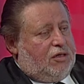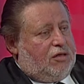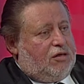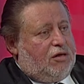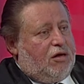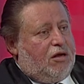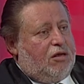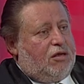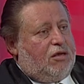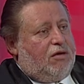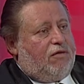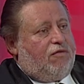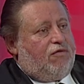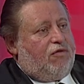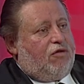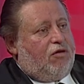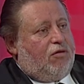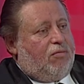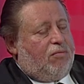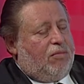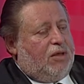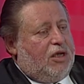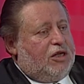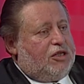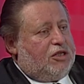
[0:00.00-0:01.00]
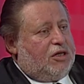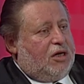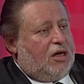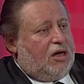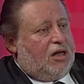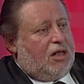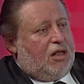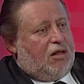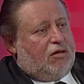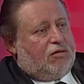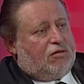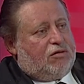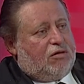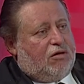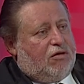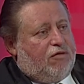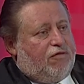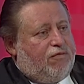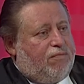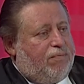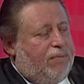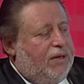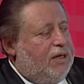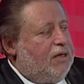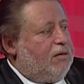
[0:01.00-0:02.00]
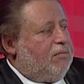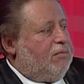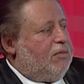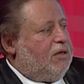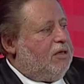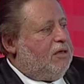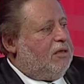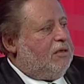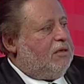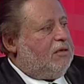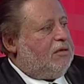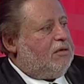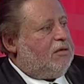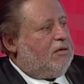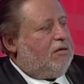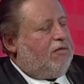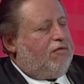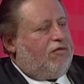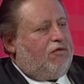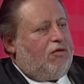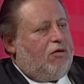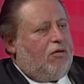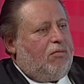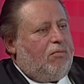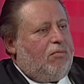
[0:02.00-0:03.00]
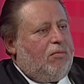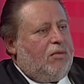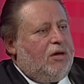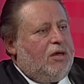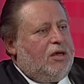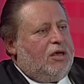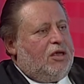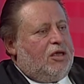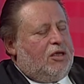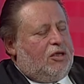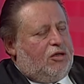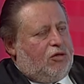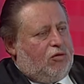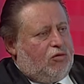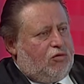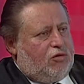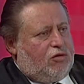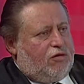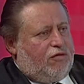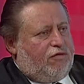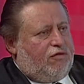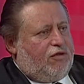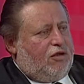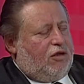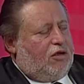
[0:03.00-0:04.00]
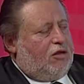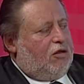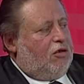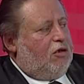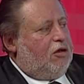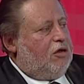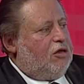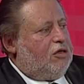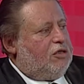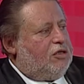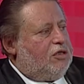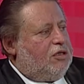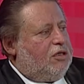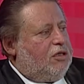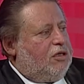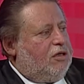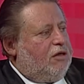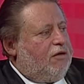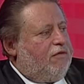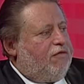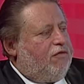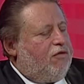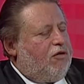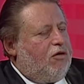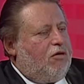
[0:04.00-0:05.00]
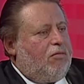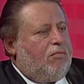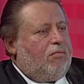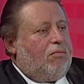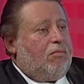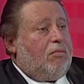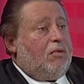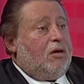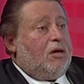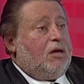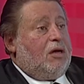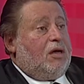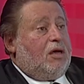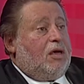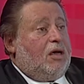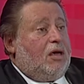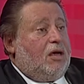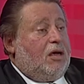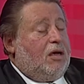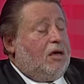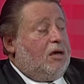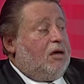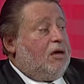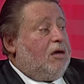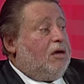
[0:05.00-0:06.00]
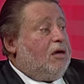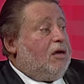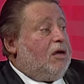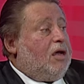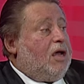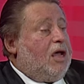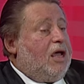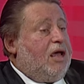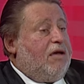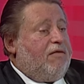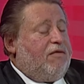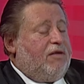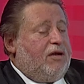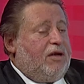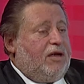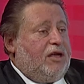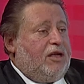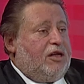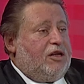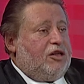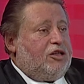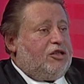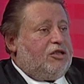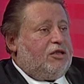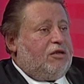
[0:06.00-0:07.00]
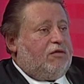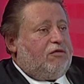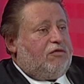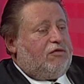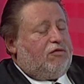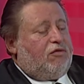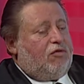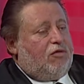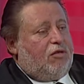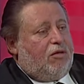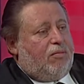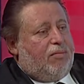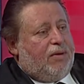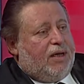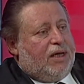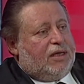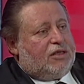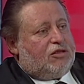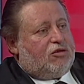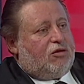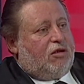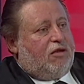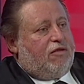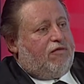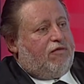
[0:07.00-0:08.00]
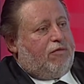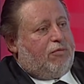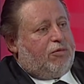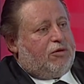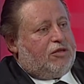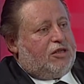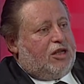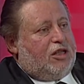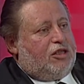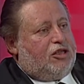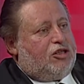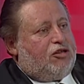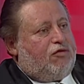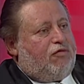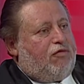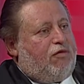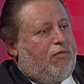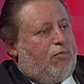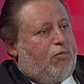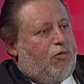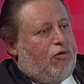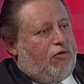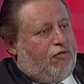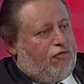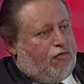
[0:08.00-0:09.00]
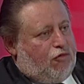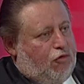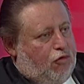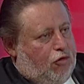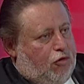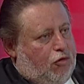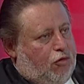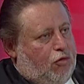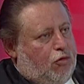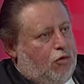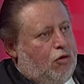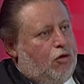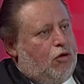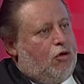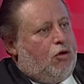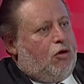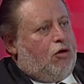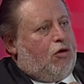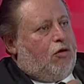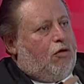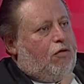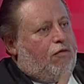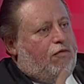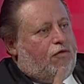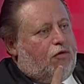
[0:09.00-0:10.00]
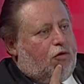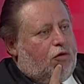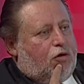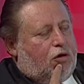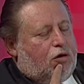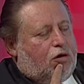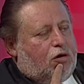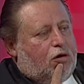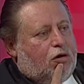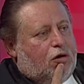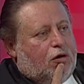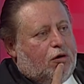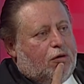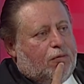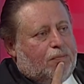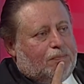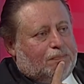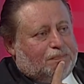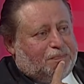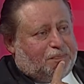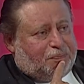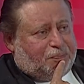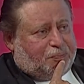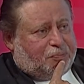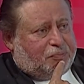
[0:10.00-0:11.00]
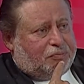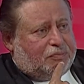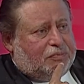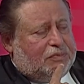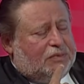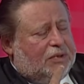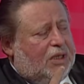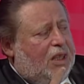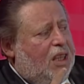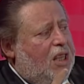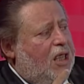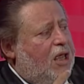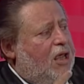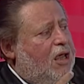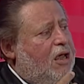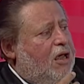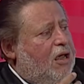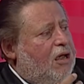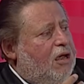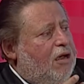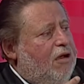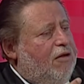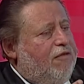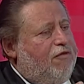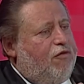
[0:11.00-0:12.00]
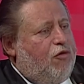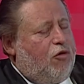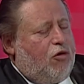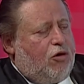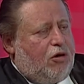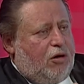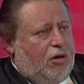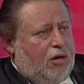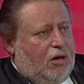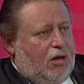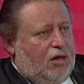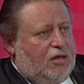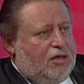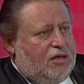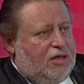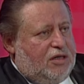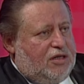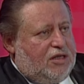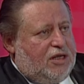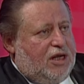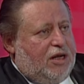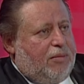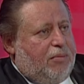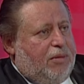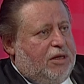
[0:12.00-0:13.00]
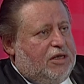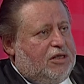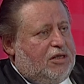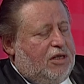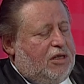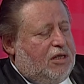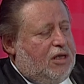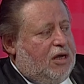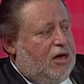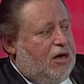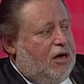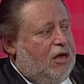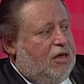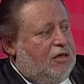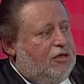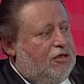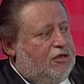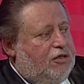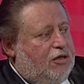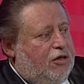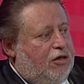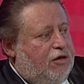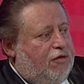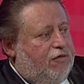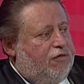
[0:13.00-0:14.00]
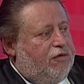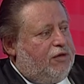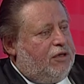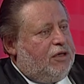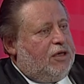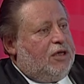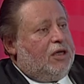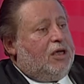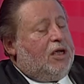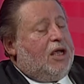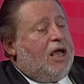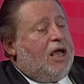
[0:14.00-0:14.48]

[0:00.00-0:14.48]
starting from national council of payment from use of technology from uh, having initiatives for the banks to have a percentage of the portfolio for um, uh, for segments that are unserved